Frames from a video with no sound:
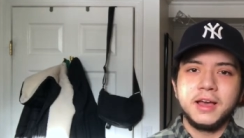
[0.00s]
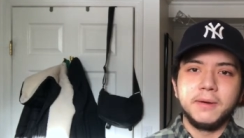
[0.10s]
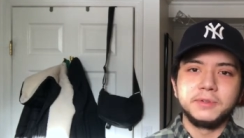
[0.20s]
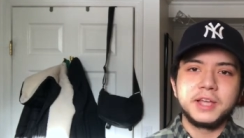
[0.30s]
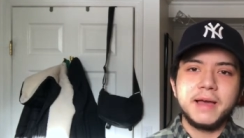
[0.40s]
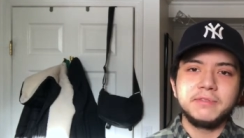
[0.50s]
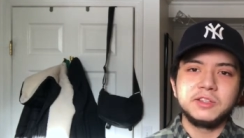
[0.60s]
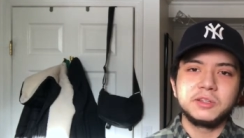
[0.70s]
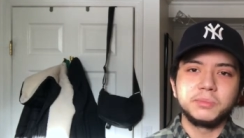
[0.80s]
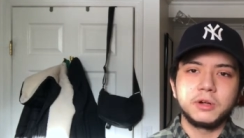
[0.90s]
I was having
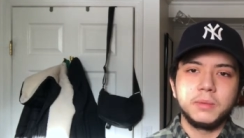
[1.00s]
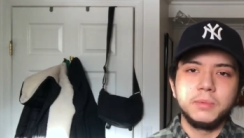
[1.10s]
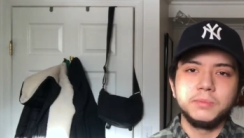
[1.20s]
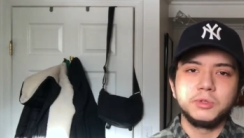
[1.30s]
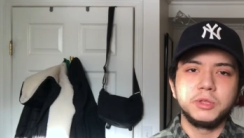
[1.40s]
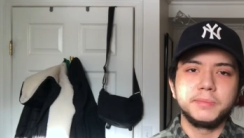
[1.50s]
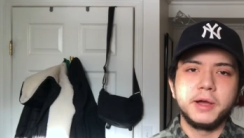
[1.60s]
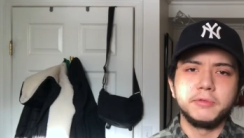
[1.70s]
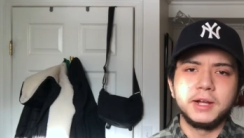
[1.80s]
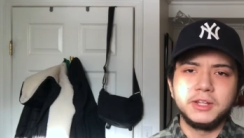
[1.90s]
some problems with
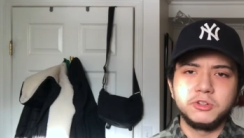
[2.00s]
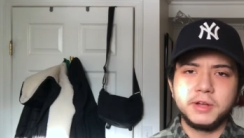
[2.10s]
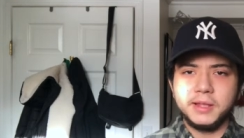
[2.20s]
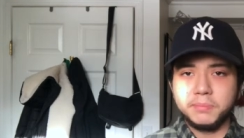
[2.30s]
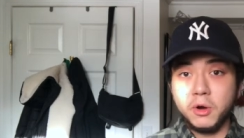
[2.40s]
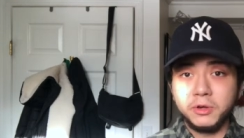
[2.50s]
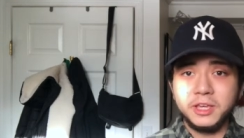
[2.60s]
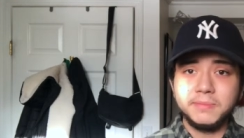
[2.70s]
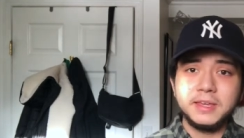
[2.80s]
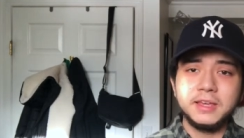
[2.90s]
my right drain
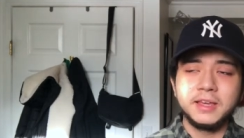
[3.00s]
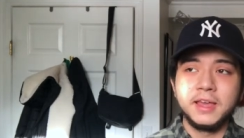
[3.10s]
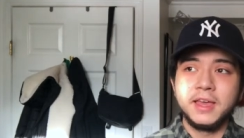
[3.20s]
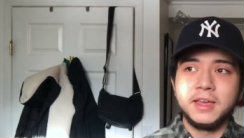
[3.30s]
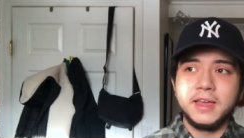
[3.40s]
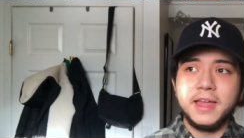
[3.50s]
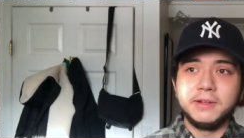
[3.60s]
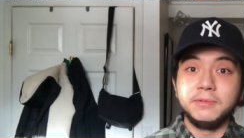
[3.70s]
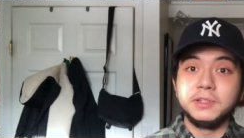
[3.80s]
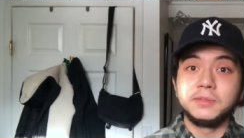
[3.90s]
poking me, and
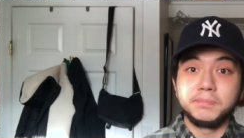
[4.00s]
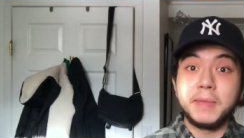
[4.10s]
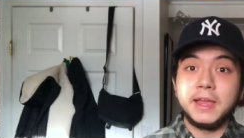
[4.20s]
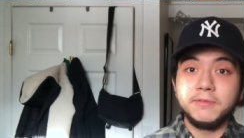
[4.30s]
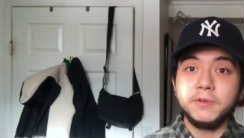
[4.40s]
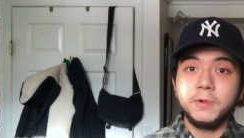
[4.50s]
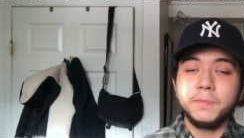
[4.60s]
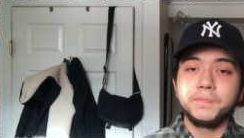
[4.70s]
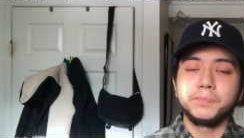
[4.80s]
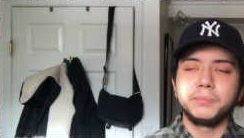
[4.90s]
it was painful,
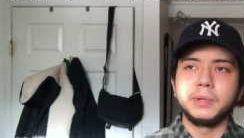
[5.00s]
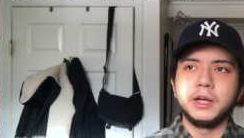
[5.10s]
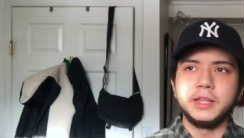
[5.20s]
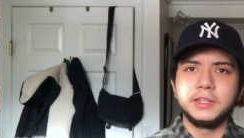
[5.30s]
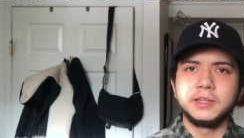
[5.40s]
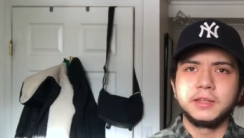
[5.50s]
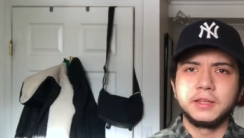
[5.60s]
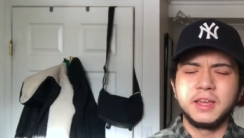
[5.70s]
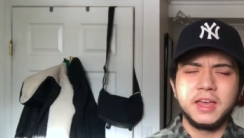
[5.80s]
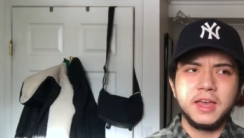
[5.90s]
but
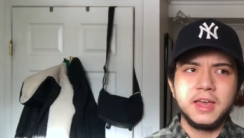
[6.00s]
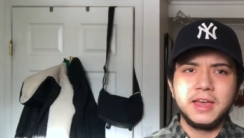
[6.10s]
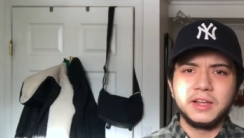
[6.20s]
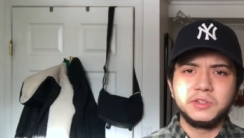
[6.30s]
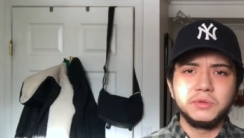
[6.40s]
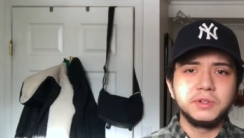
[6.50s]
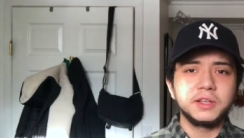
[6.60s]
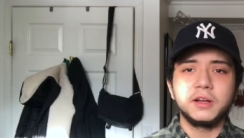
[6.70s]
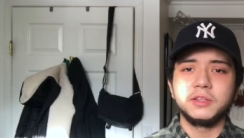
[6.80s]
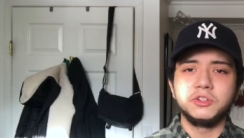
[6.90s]
as soon as
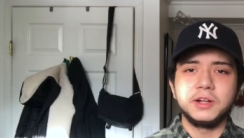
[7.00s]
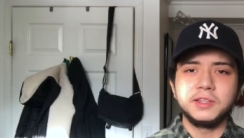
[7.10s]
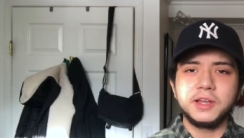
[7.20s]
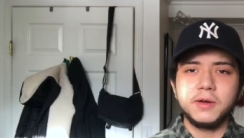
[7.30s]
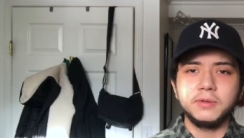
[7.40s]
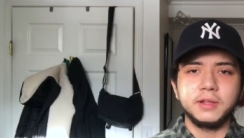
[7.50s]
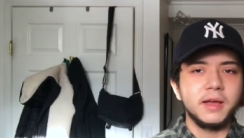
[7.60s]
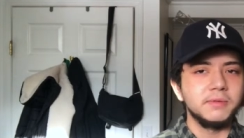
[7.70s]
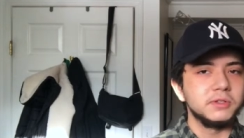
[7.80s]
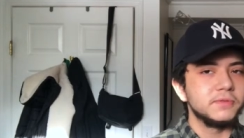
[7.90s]
I got the drains out,
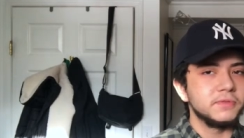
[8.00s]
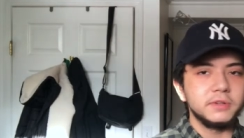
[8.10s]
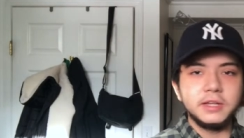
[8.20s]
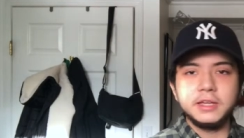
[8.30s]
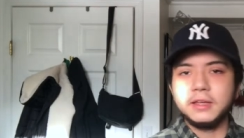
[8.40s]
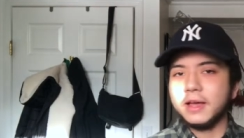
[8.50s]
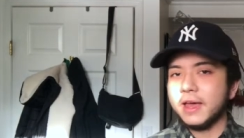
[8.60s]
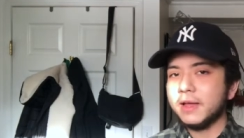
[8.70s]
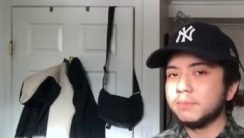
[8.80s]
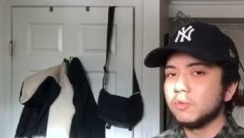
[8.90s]
I was free, I
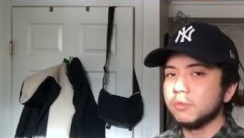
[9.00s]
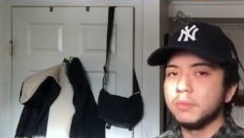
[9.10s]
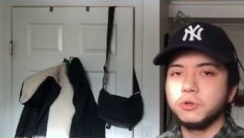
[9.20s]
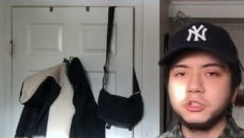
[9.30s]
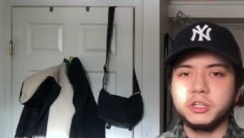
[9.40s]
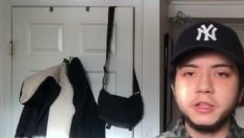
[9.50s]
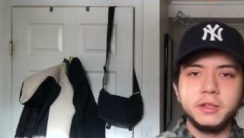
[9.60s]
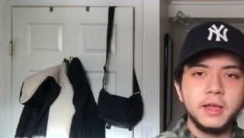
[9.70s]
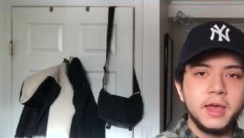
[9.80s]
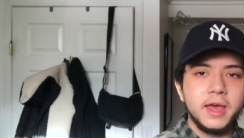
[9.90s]
had more
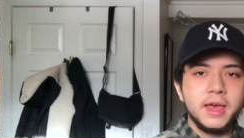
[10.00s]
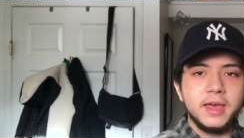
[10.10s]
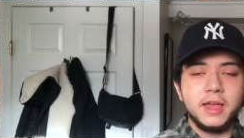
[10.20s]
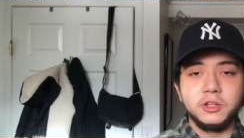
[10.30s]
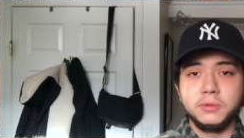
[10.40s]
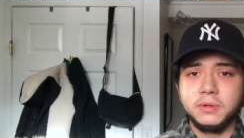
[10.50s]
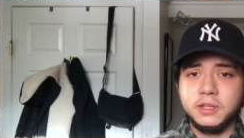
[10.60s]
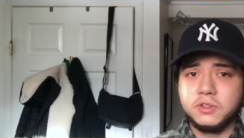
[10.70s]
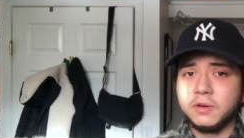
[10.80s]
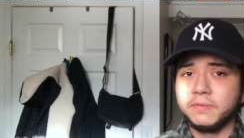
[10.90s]
motion, and you
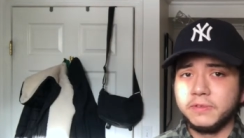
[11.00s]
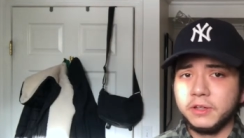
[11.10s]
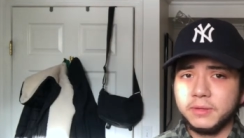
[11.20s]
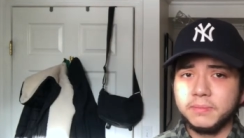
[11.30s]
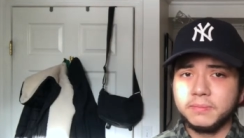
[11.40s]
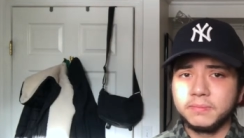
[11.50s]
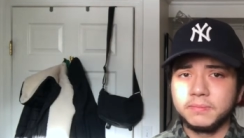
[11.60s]
really don't feel them